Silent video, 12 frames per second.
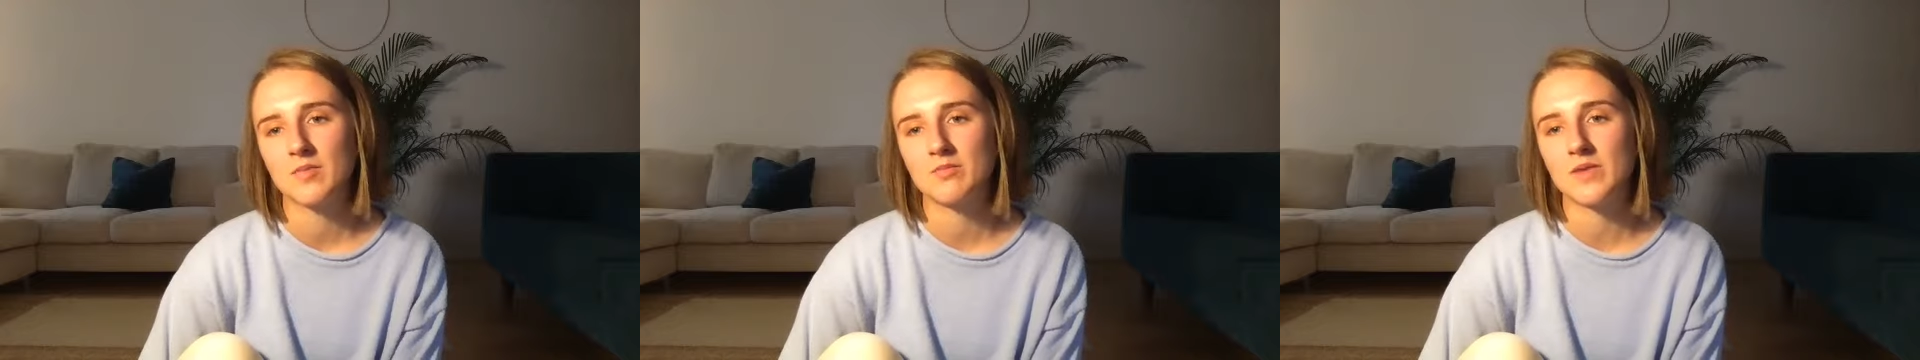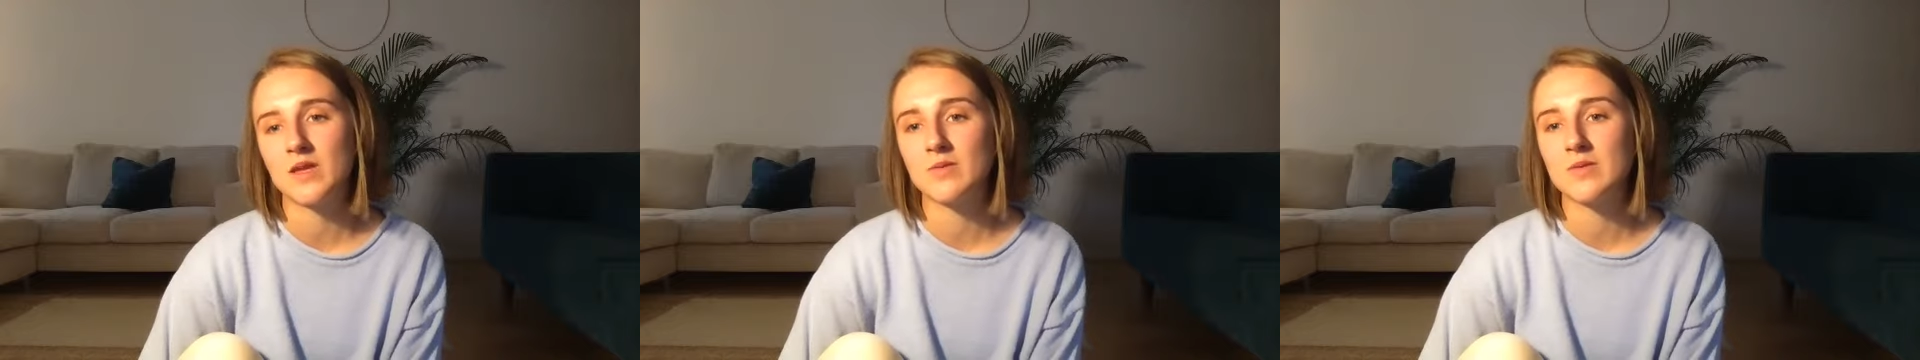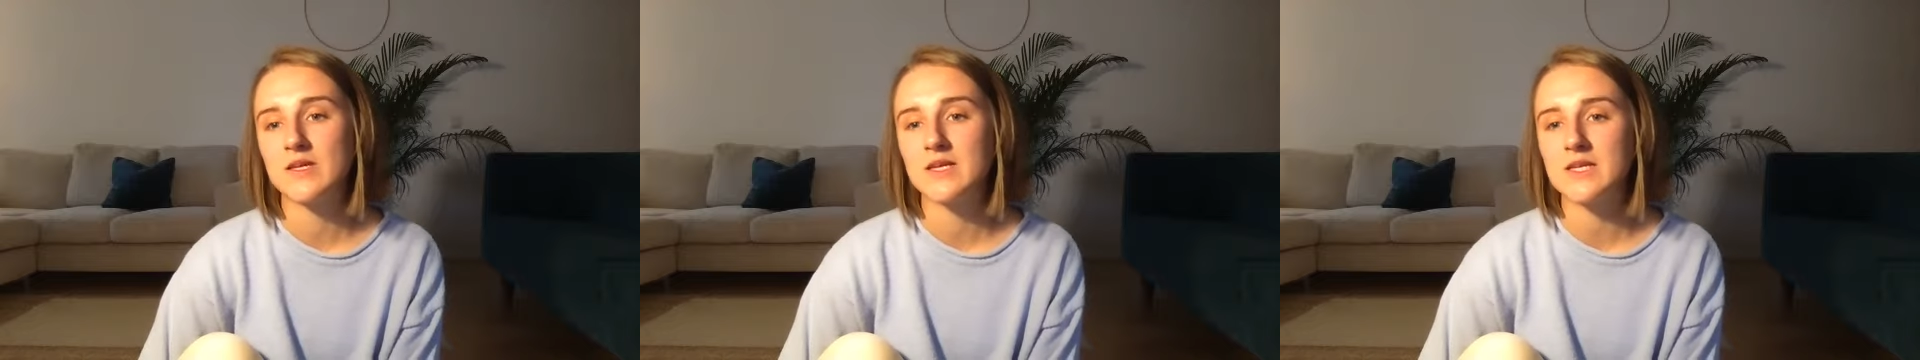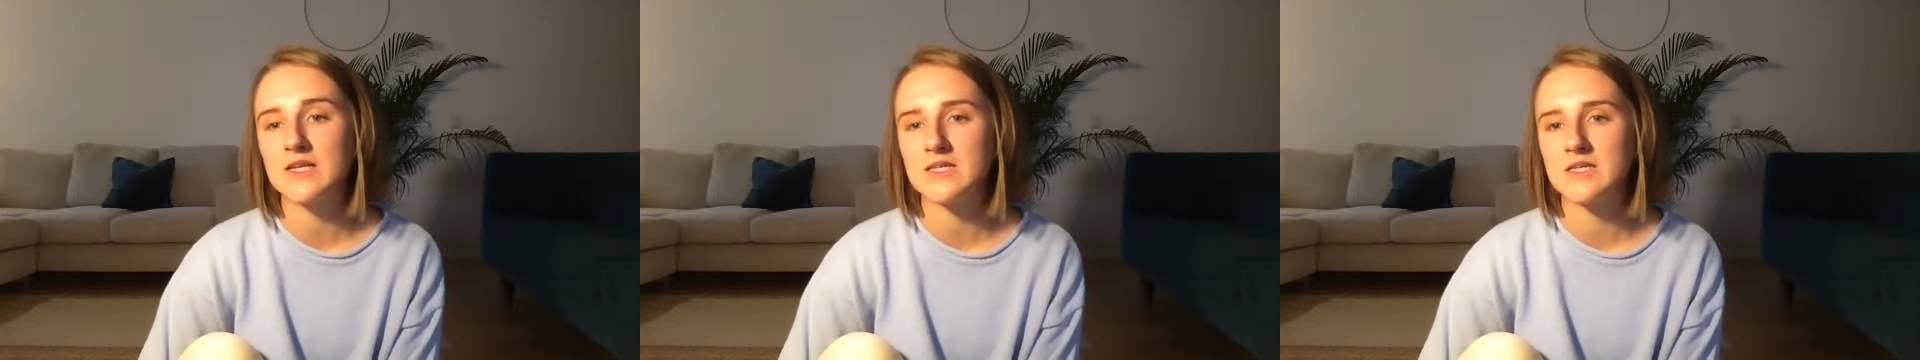maybe
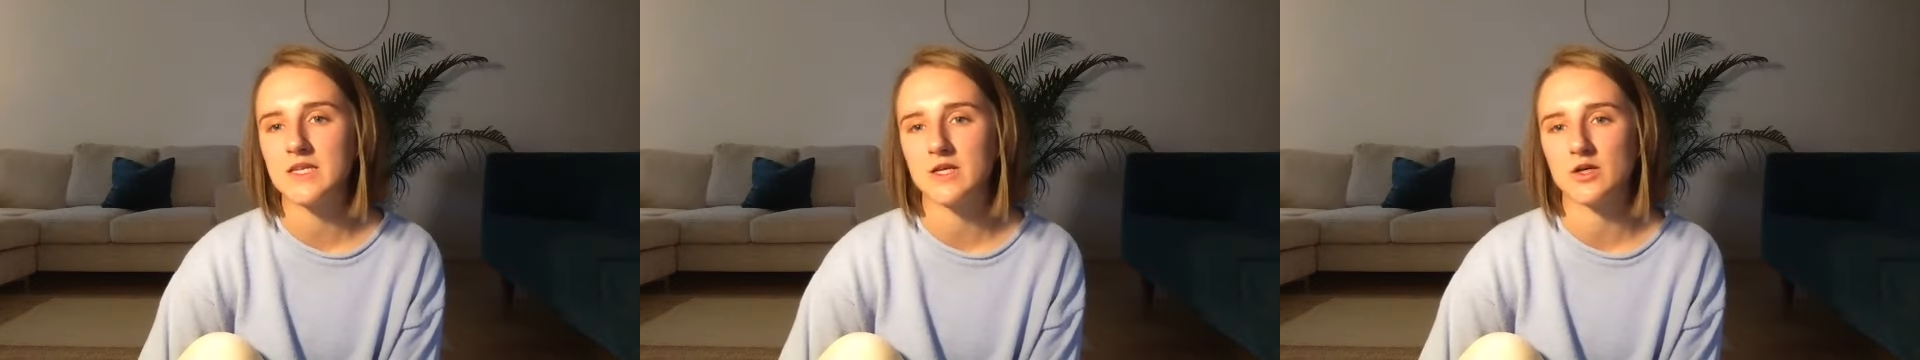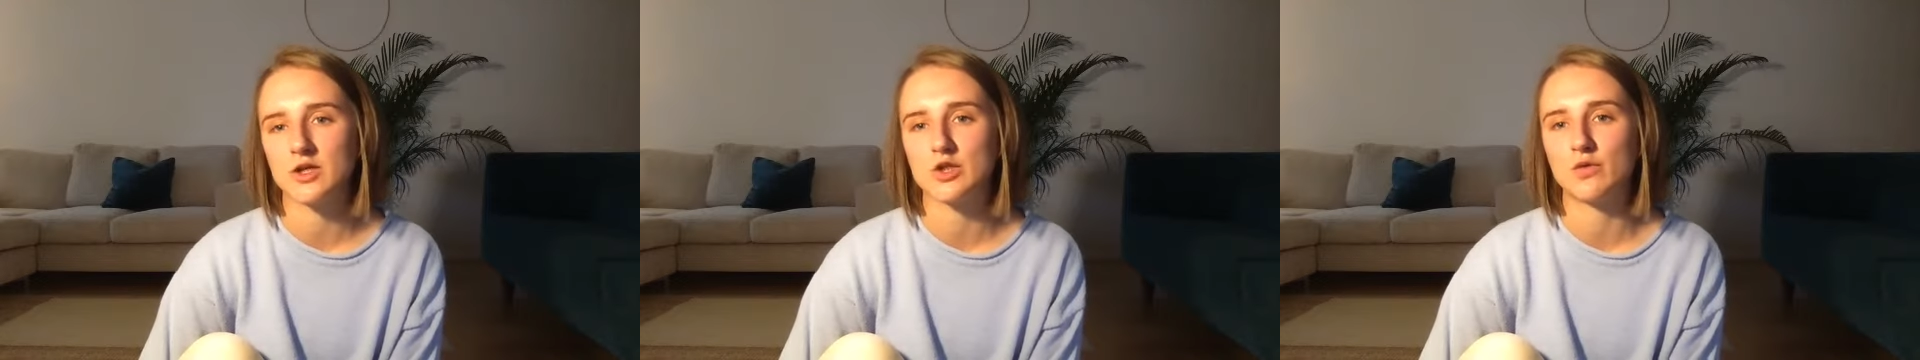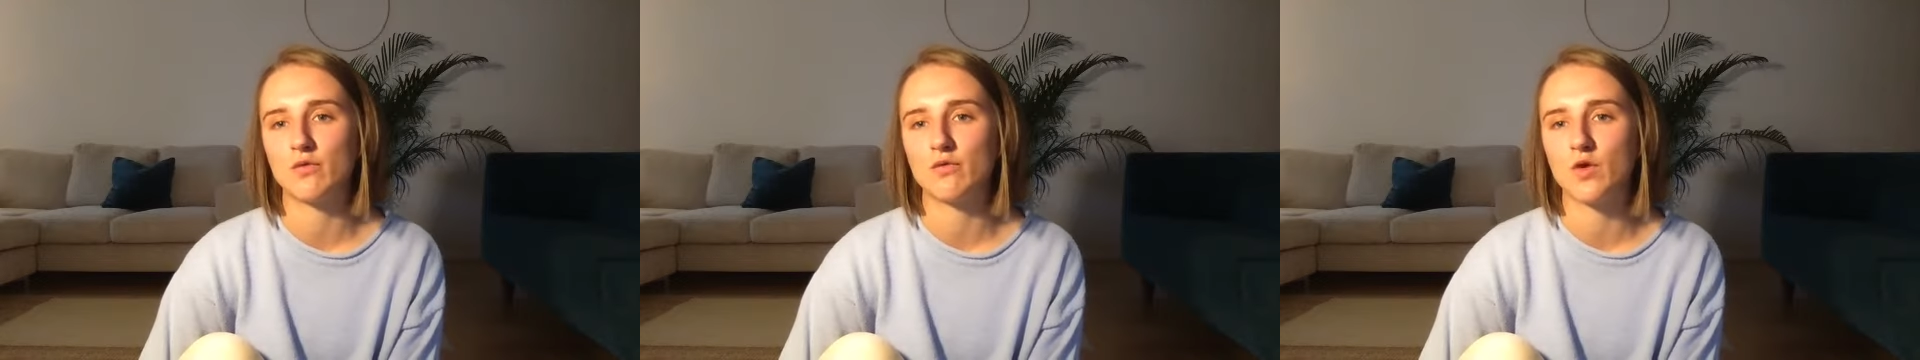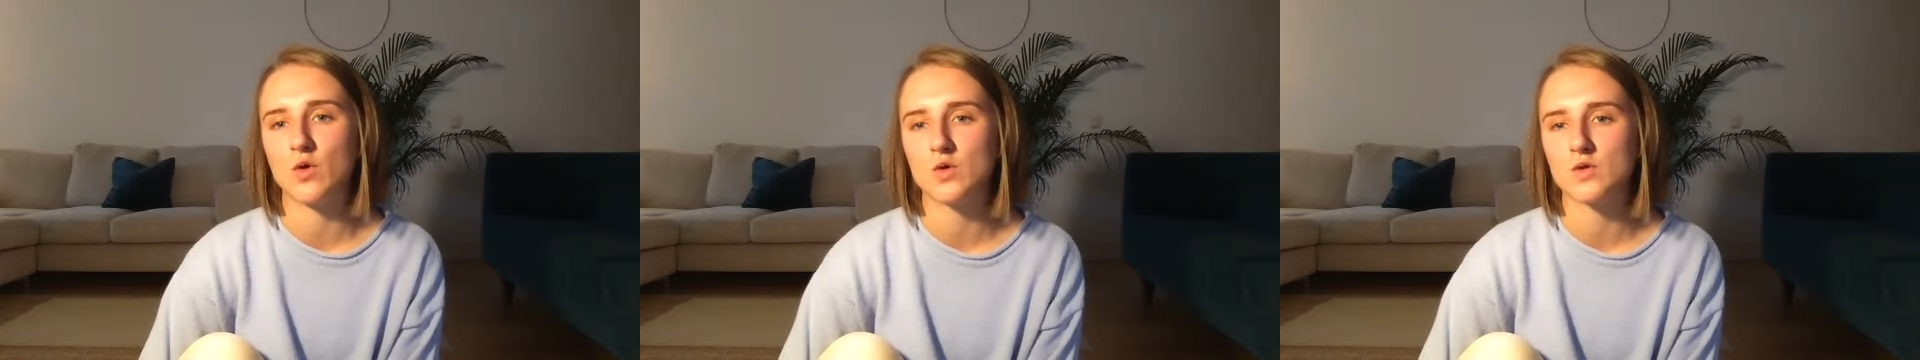easier to
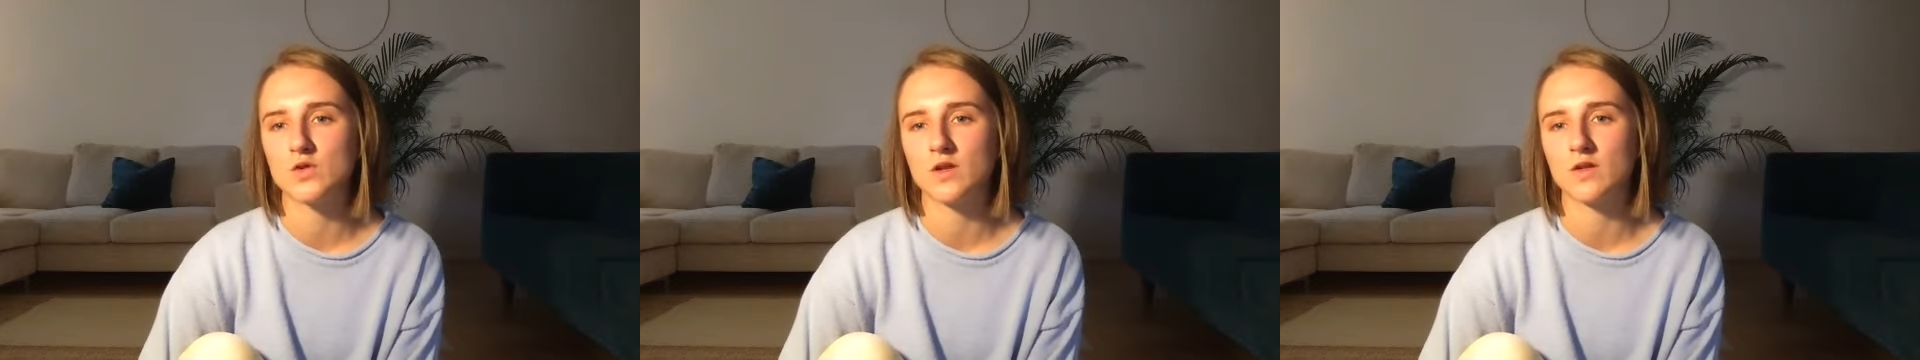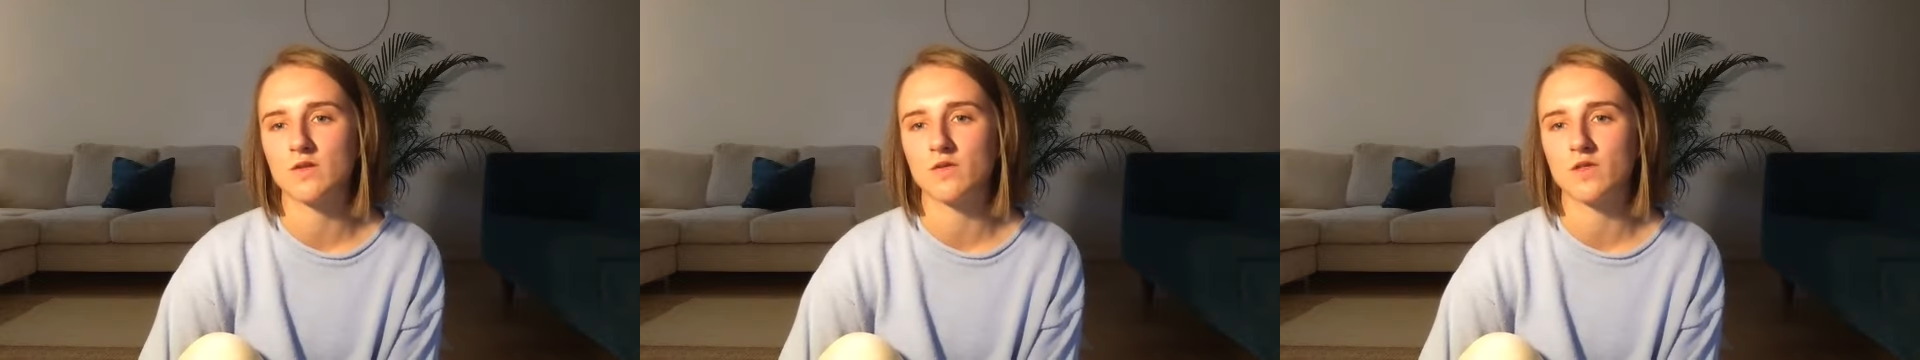focus on the